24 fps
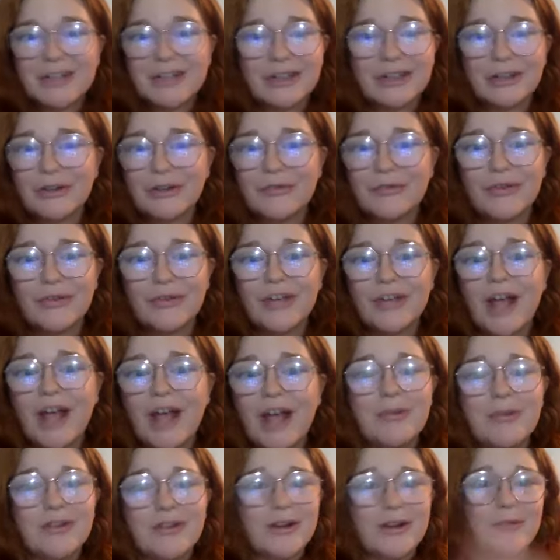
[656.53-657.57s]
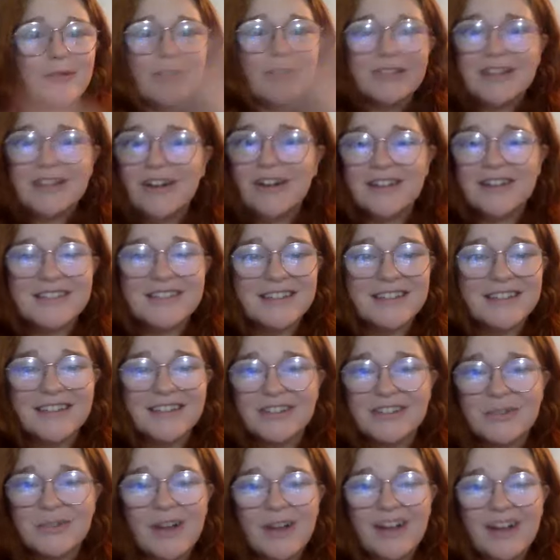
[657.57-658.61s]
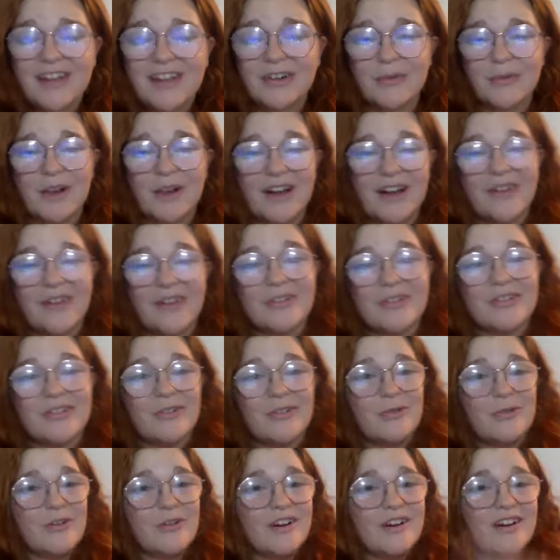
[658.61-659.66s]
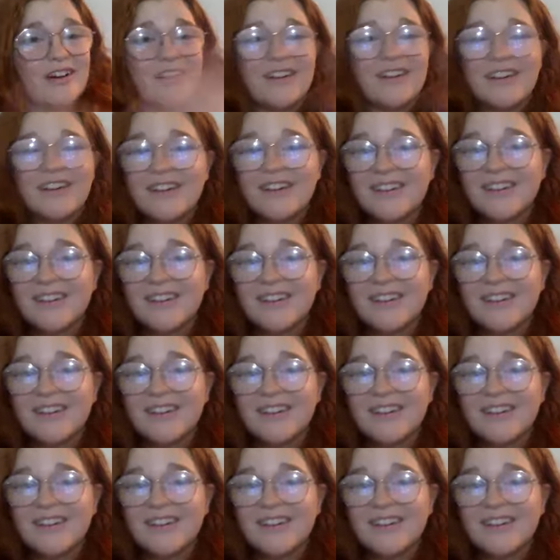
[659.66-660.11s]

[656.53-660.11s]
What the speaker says: learn vocabulary while tossing a dragon around, or